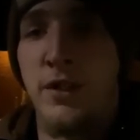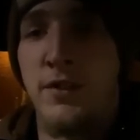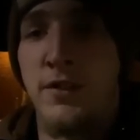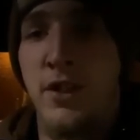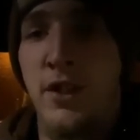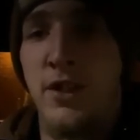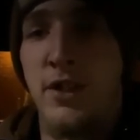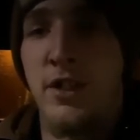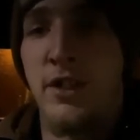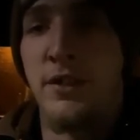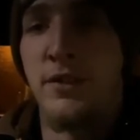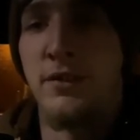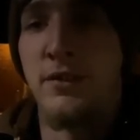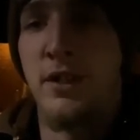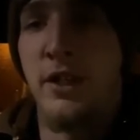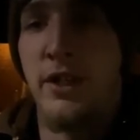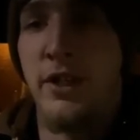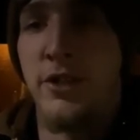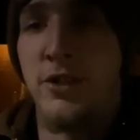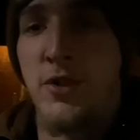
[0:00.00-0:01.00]
It's hard
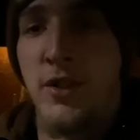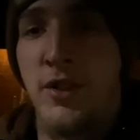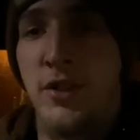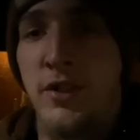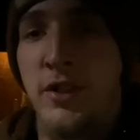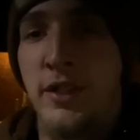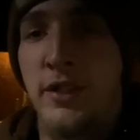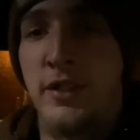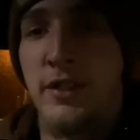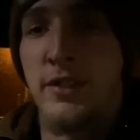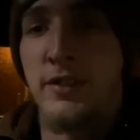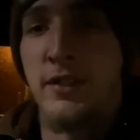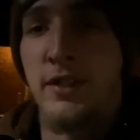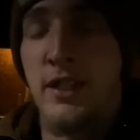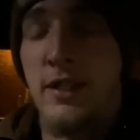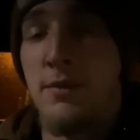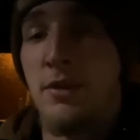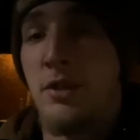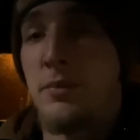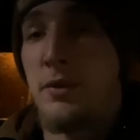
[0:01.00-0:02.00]
on a trailer like this, and
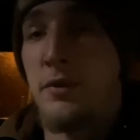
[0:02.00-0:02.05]
even a